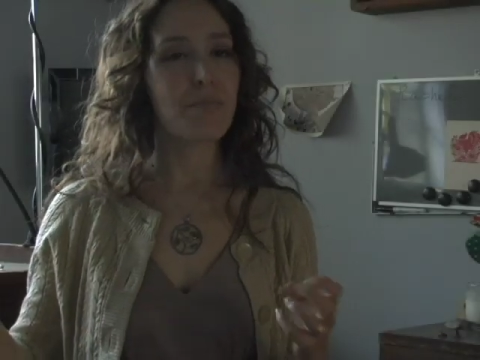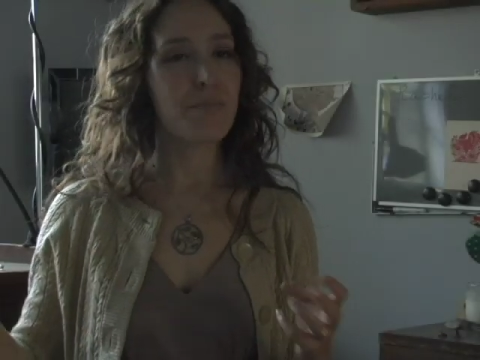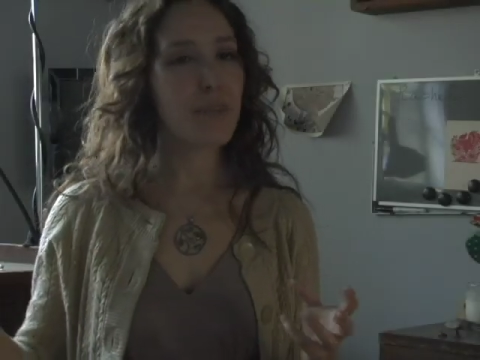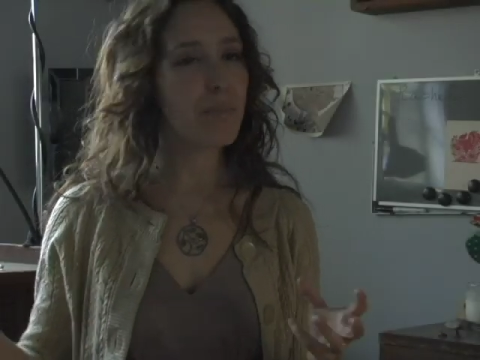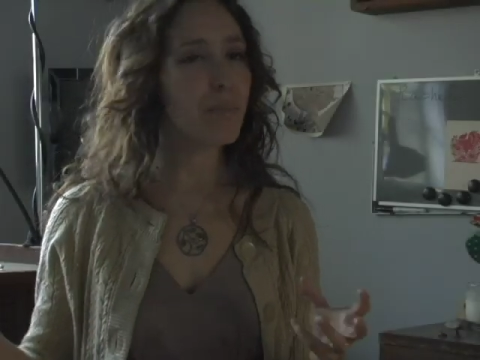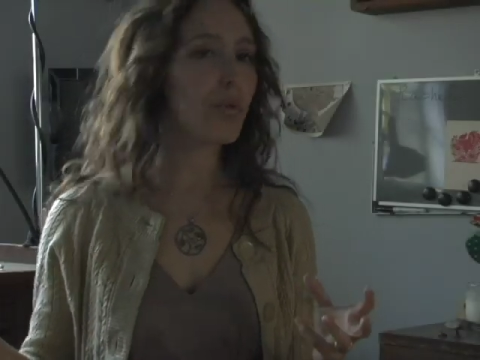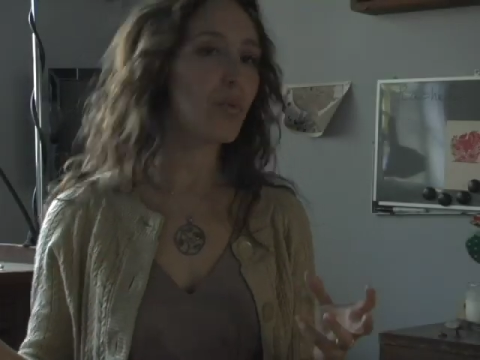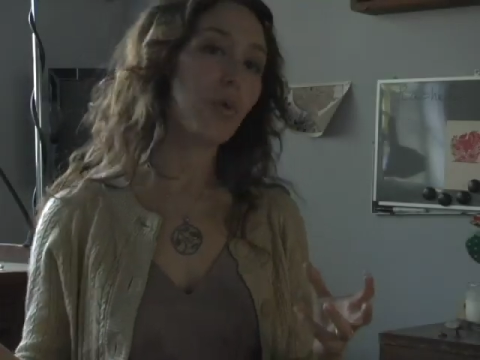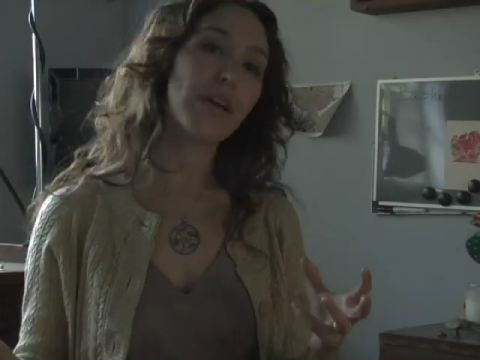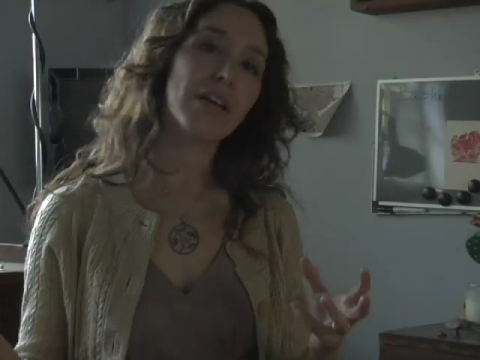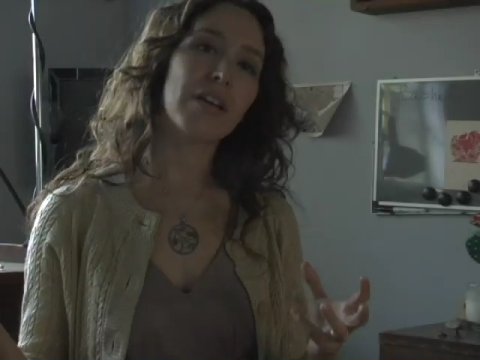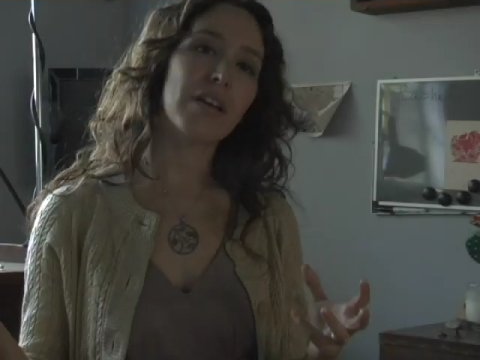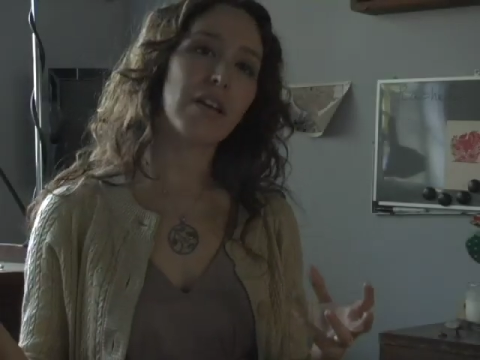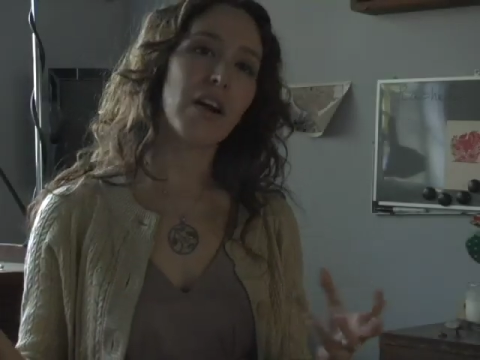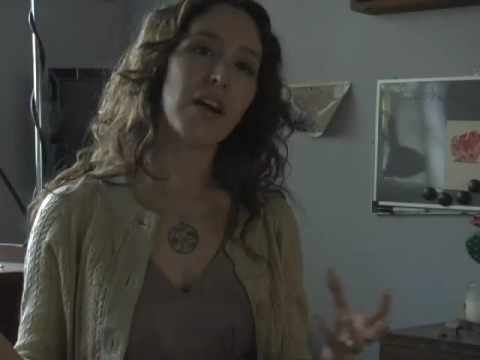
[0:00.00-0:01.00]
people
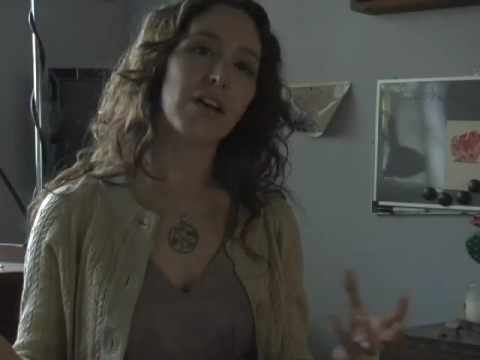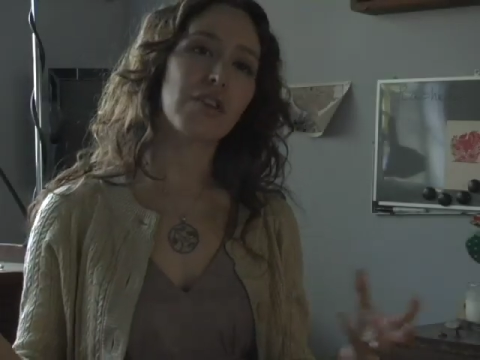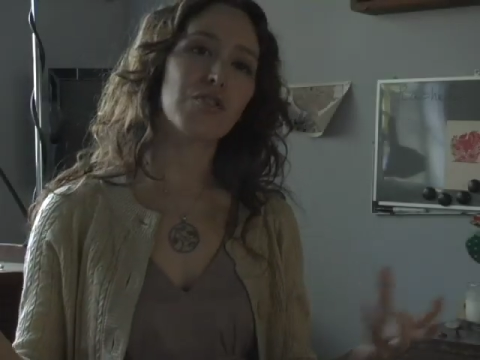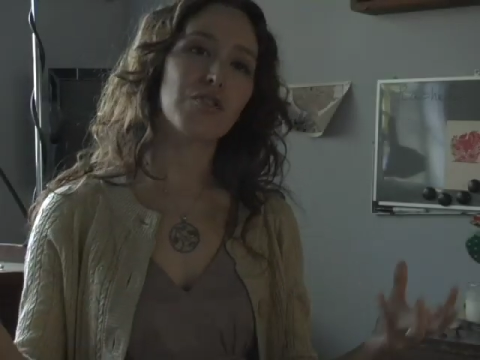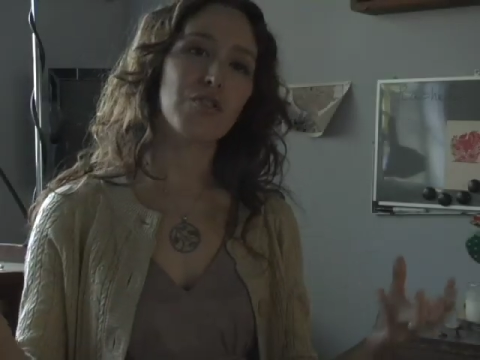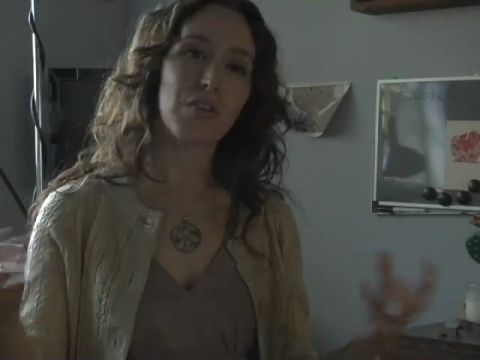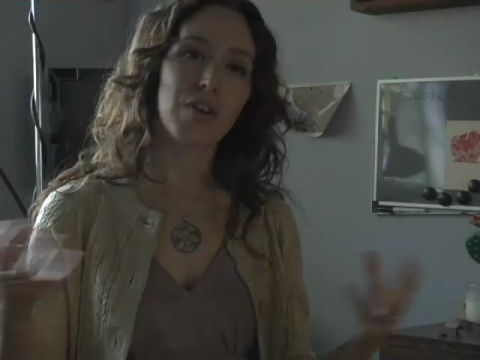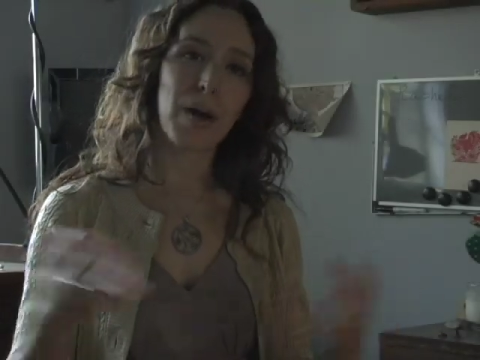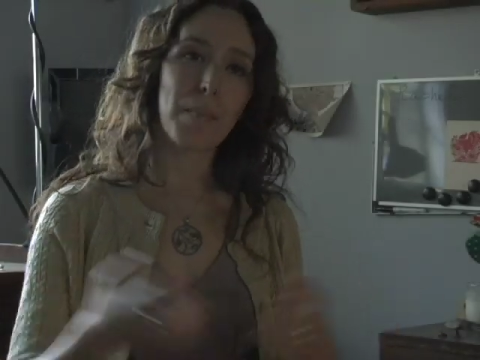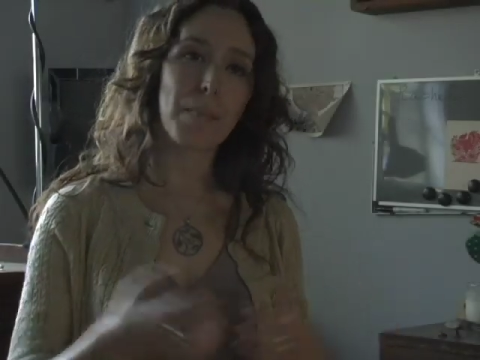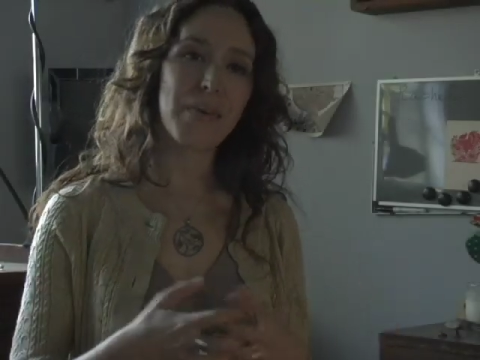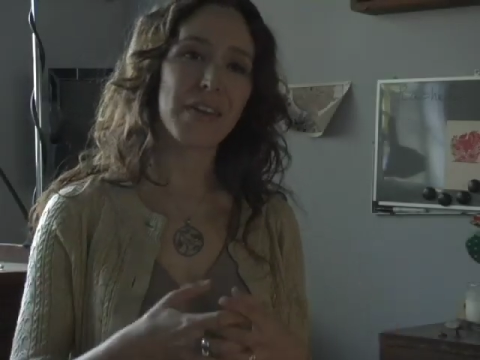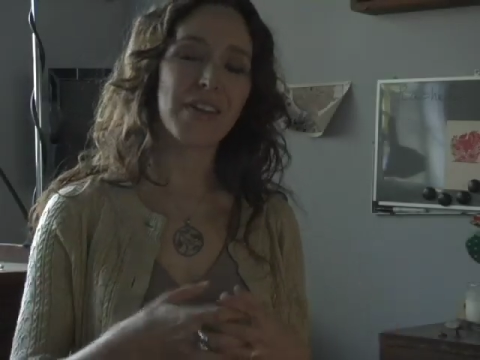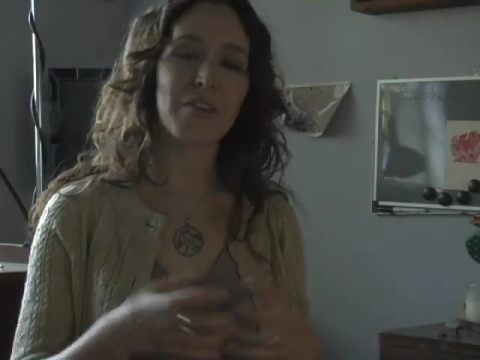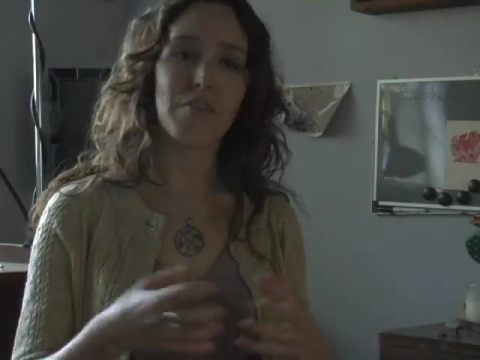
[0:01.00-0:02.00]
recognize your
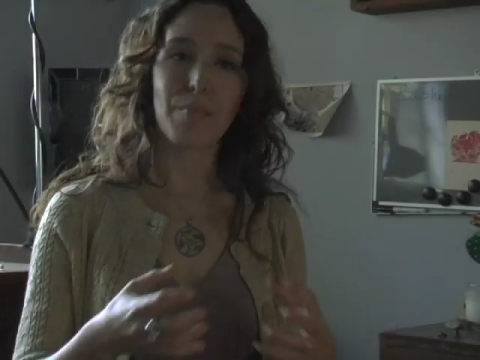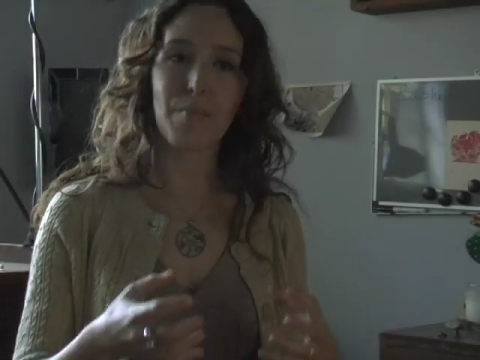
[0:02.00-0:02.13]
company and your